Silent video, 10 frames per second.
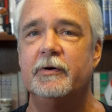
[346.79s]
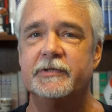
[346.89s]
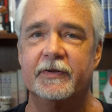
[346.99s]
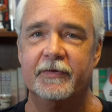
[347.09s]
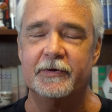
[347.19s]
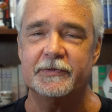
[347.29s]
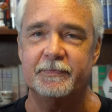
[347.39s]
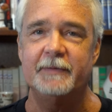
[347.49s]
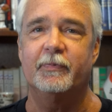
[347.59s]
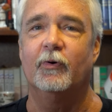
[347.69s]
most of those
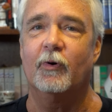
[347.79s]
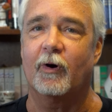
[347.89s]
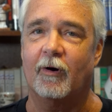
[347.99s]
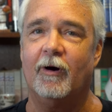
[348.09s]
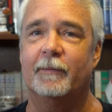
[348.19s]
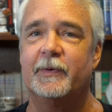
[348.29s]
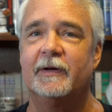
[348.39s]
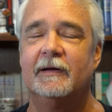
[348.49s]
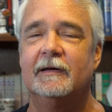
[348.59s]
people who are armed